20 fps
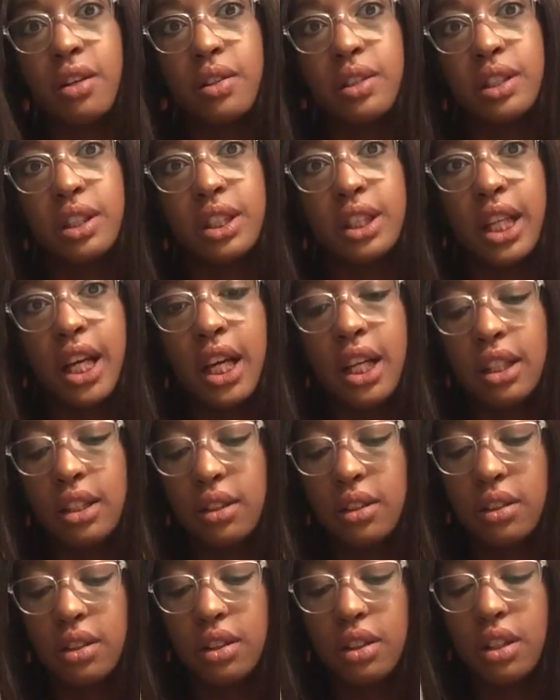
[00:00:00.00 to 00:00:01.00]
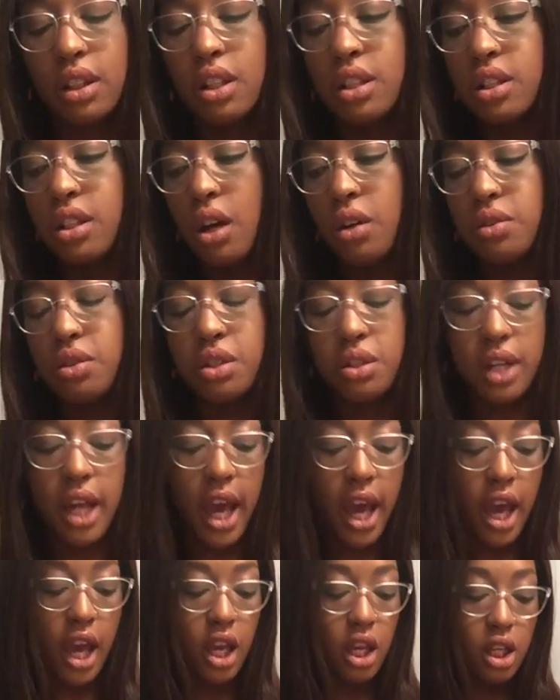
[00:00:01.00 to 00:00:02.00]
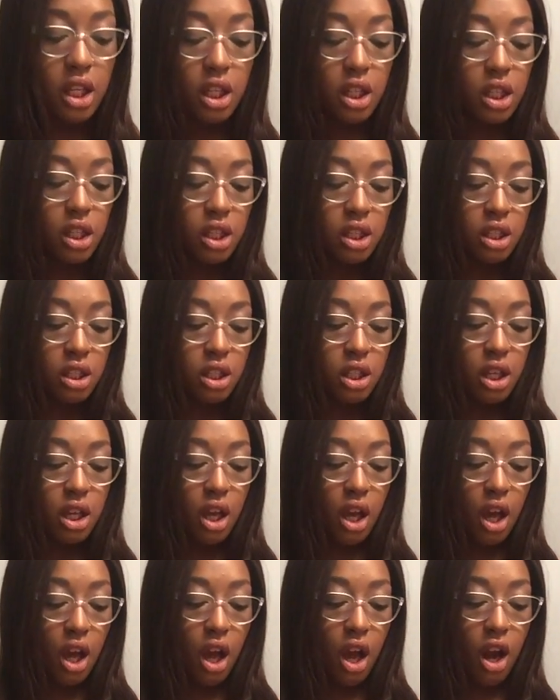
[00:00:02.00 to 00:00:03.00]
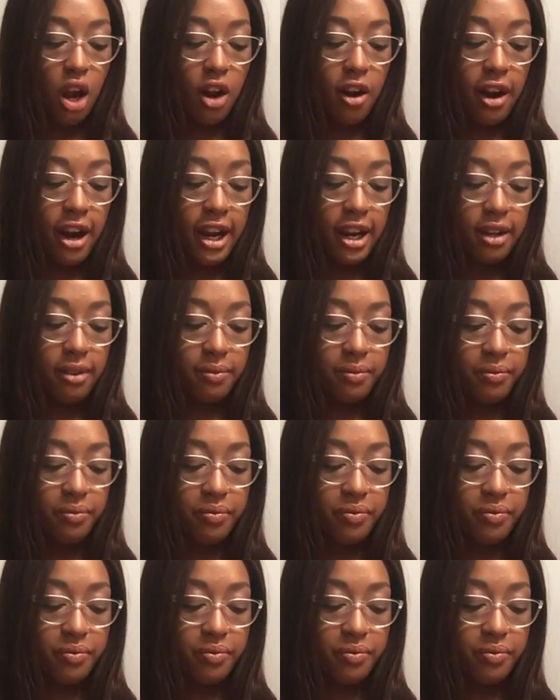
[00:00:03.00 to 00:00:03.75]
don't do that. Don't do that. Alright.